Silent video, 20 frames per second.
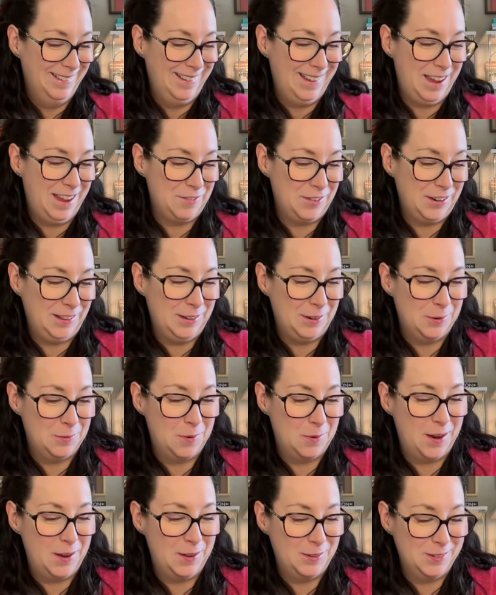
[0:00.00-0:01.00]
every little
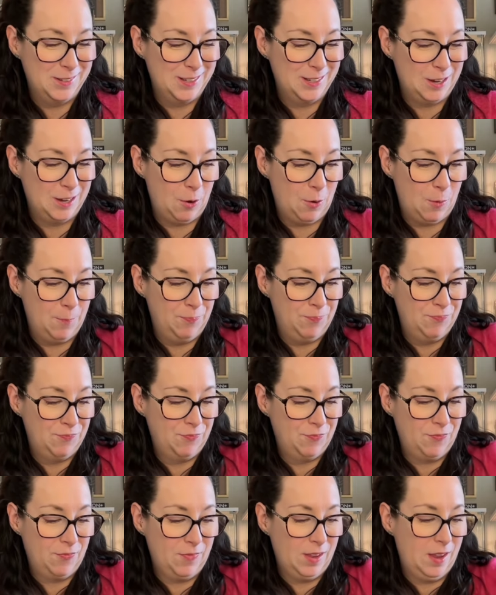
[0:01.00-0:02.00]
while. So
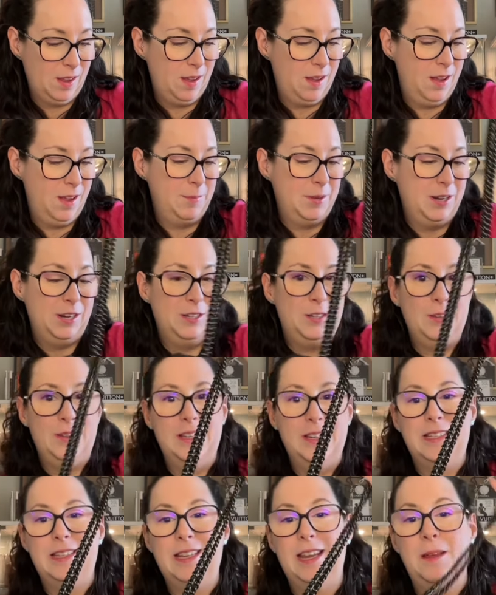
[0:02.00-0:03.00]
I'm gonna do
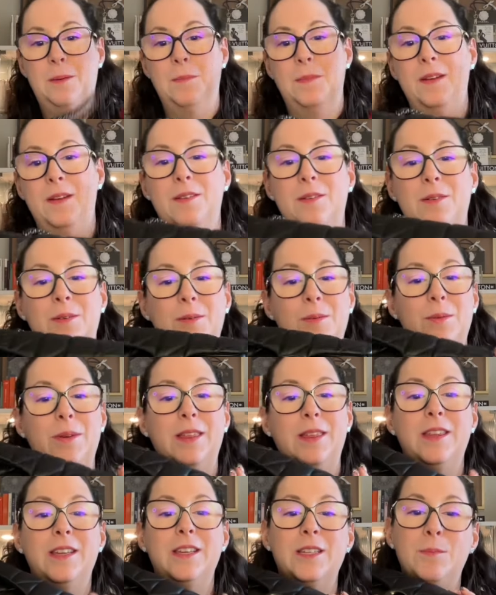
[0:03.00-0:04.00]
the same
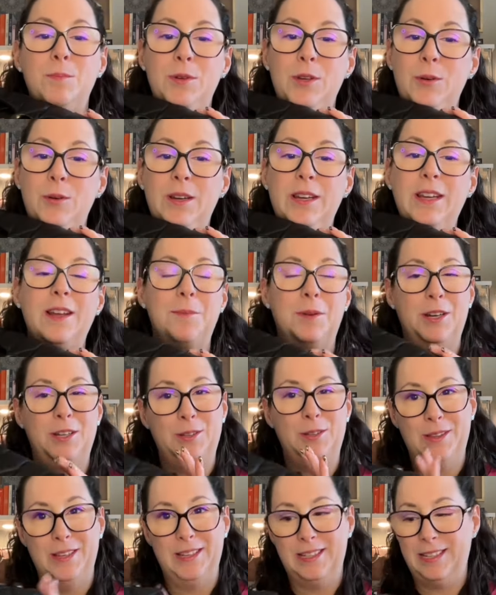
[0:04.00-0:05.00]
with this beauty. I'm gonna
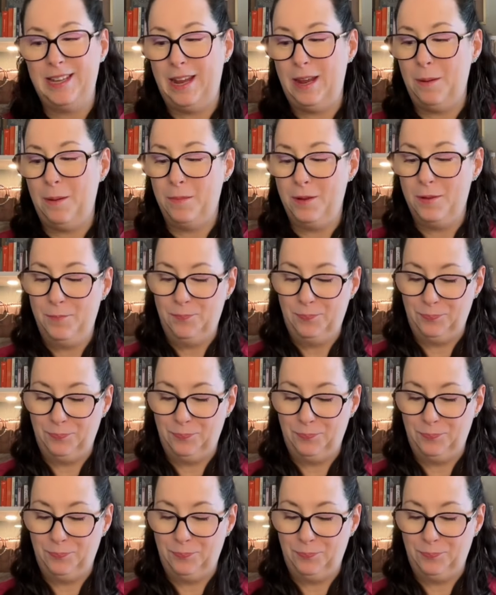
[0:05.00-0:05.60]
do the same